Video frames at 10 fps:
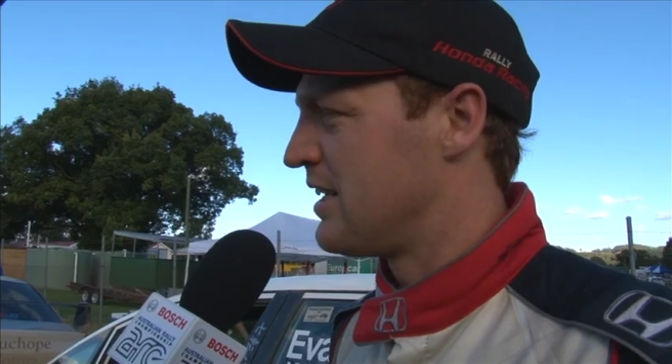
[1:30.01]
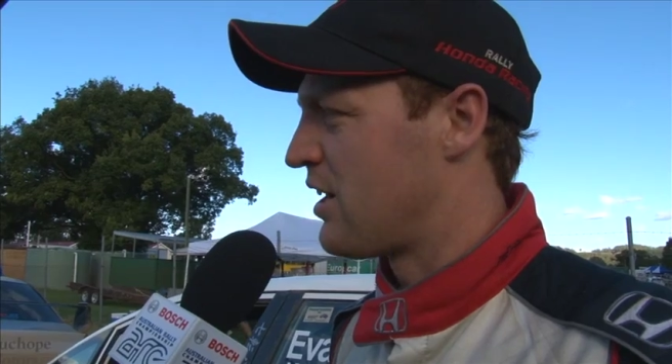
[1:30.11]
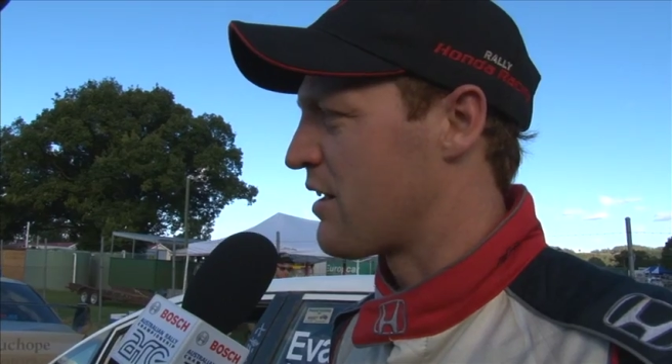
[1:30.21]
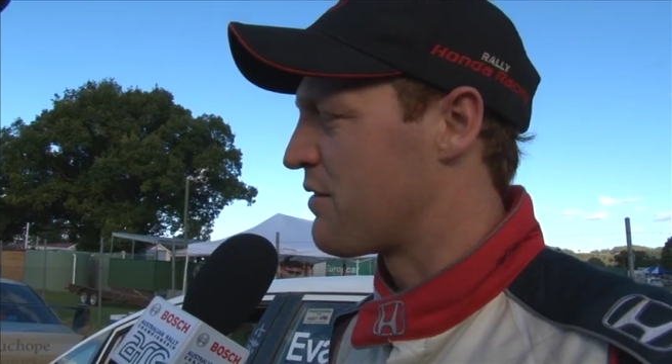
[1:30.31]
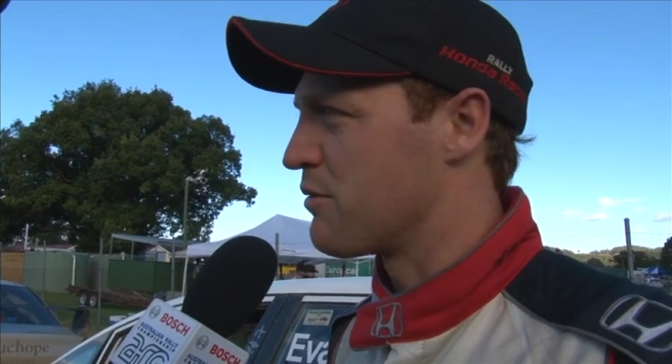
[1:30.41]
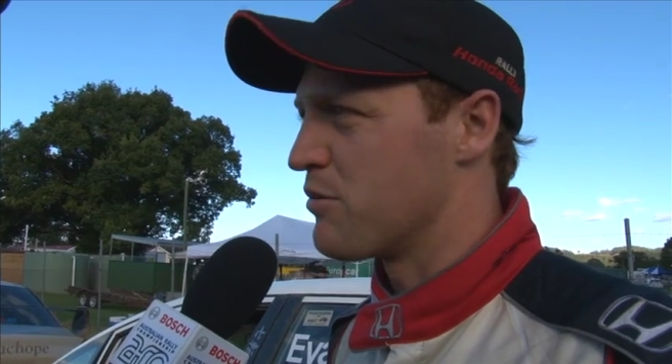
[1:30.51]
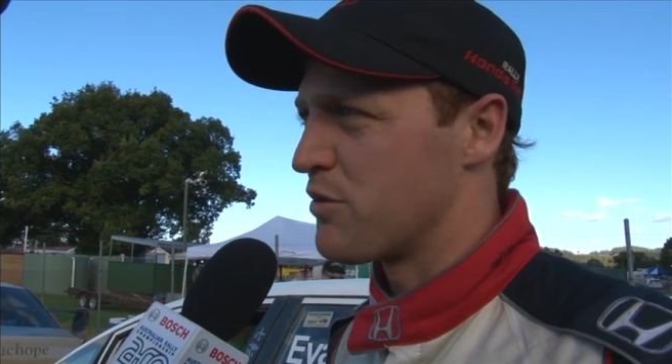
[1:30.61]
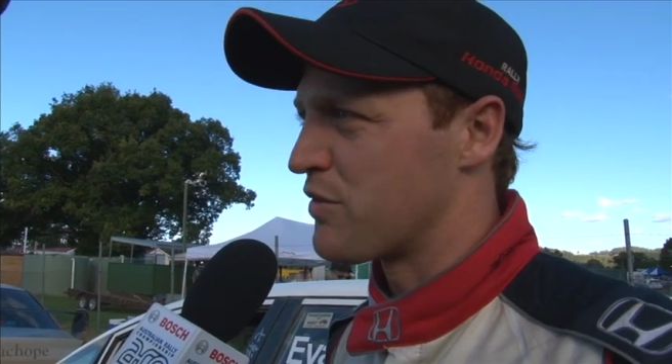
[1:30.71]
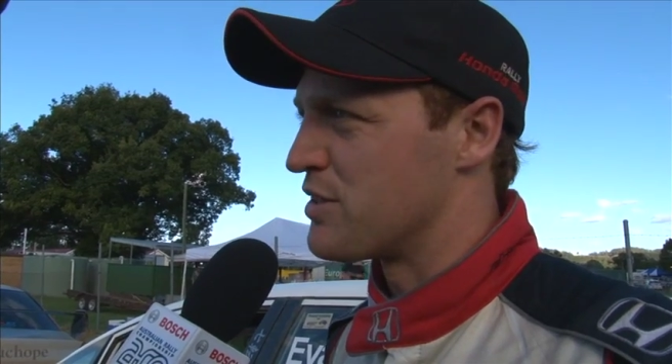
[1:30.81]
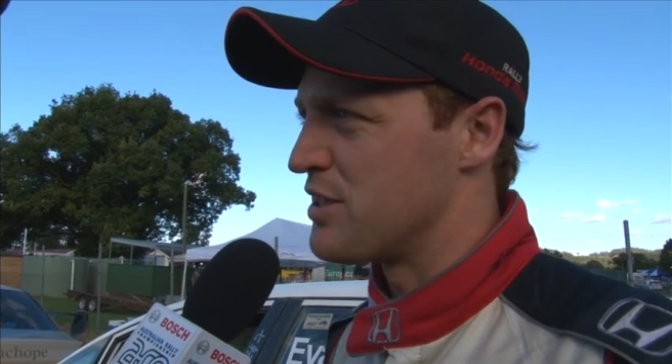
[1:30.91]
I don't think we would
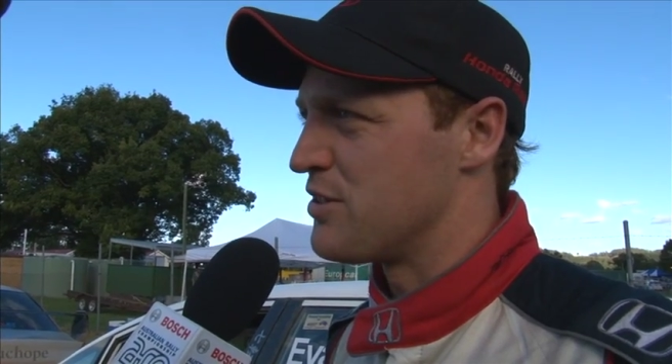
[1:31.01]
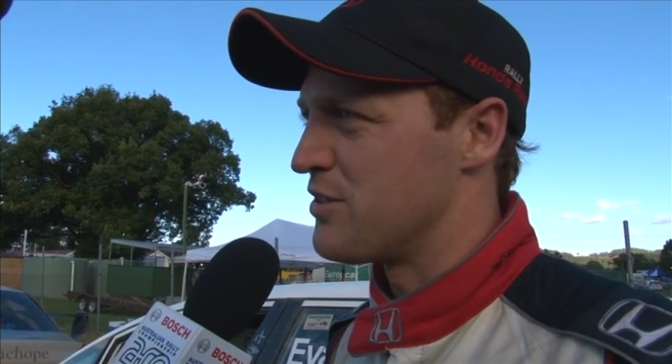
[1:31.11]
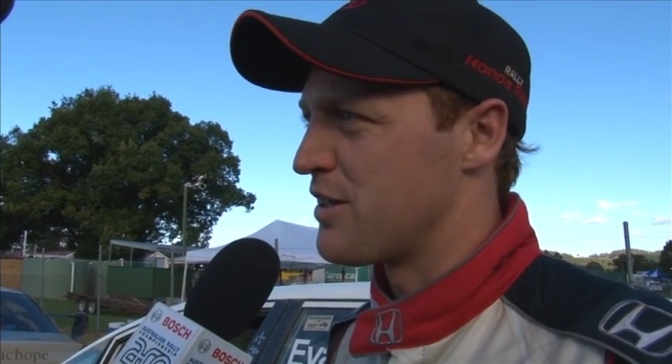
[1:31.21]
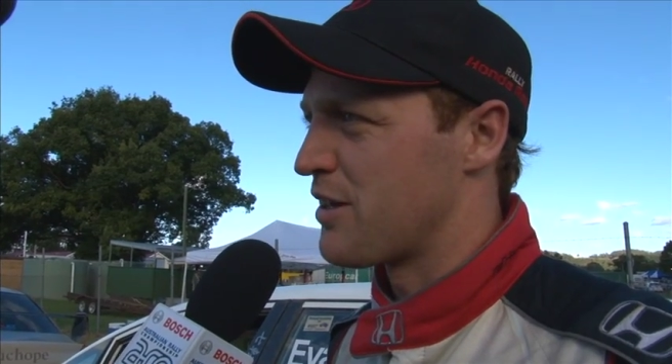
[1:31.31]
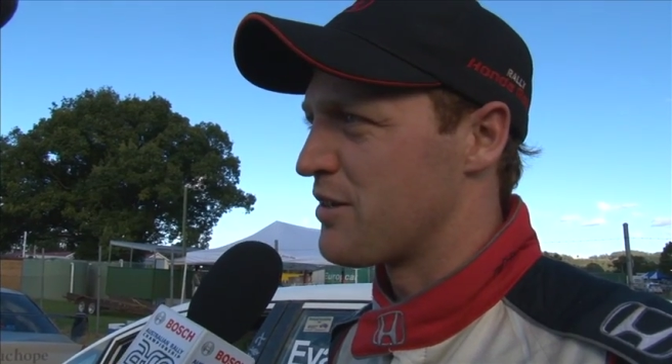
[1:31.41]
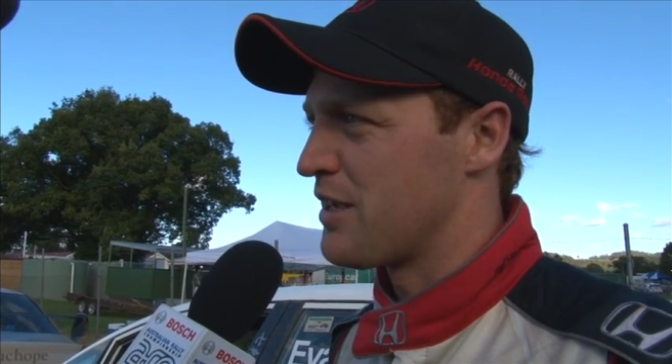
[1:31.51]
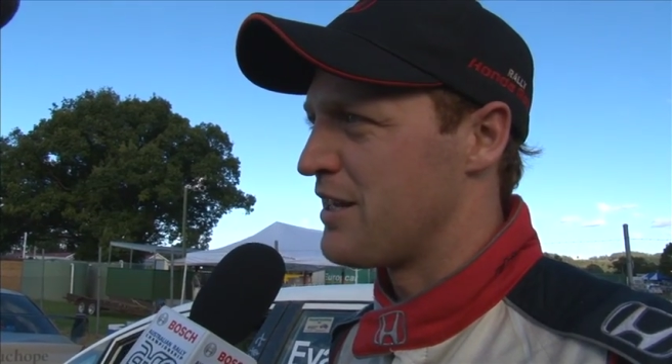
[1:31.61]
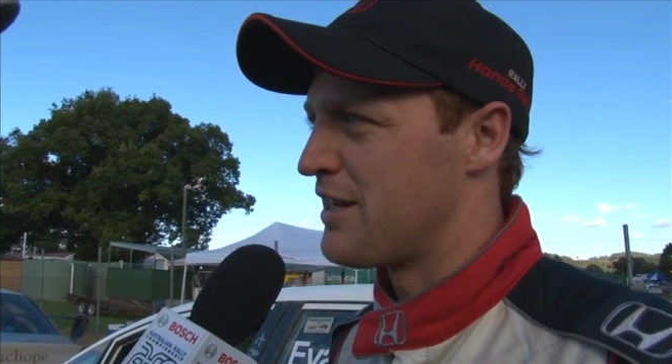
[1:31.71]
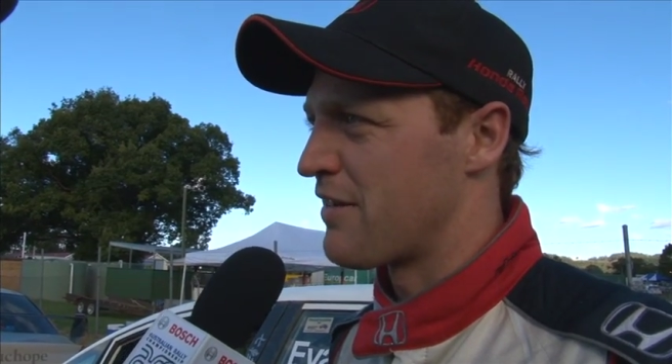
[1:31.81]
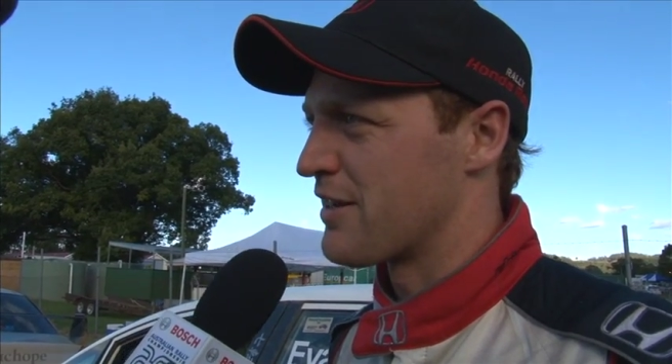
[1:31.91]
have continued
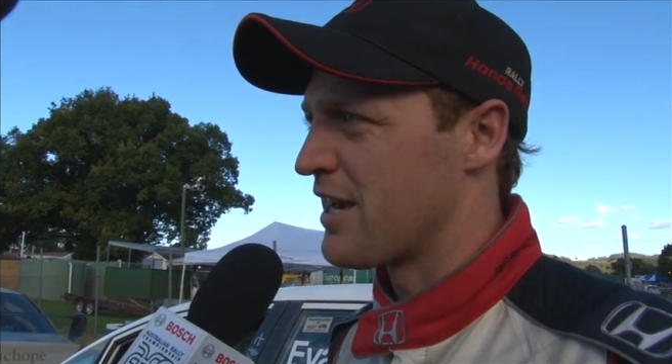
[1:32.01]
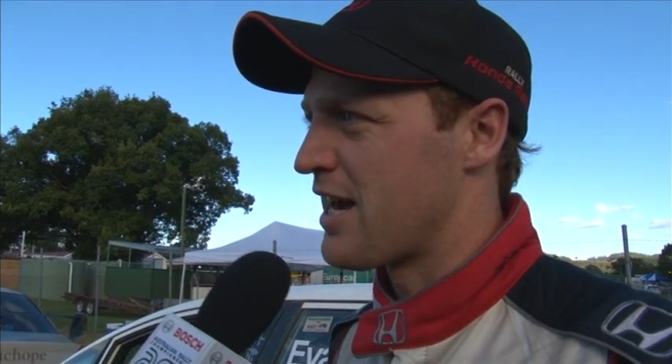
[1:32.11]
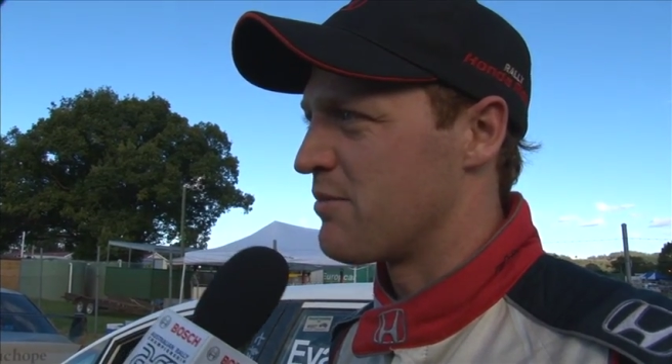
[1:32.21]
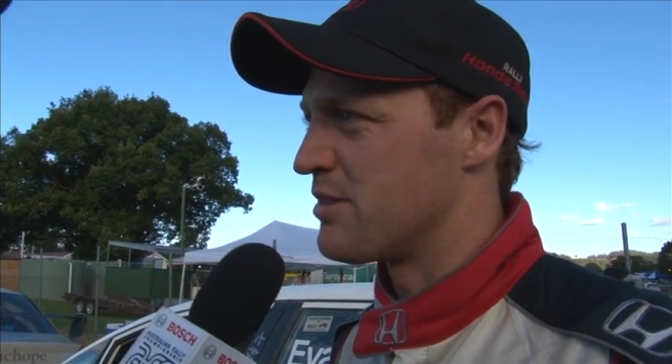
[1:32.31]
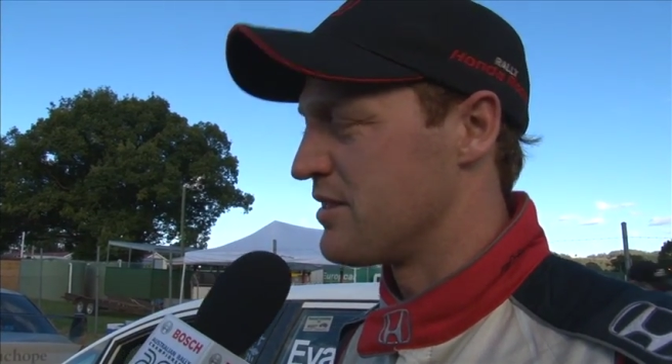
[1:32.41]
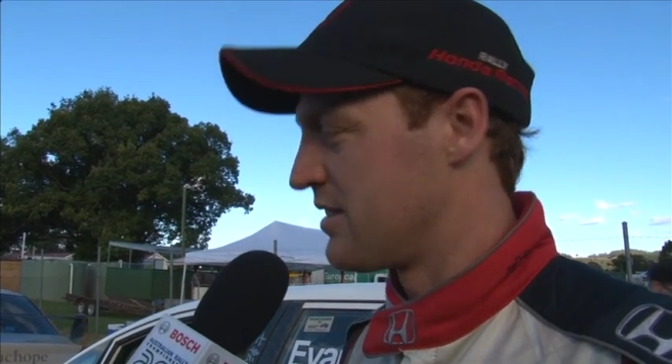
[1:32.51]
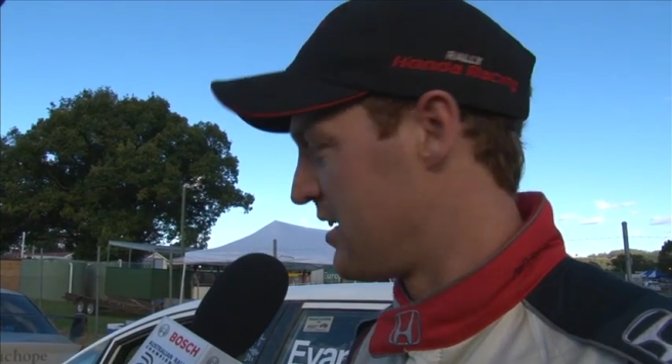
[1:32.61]
in another car. But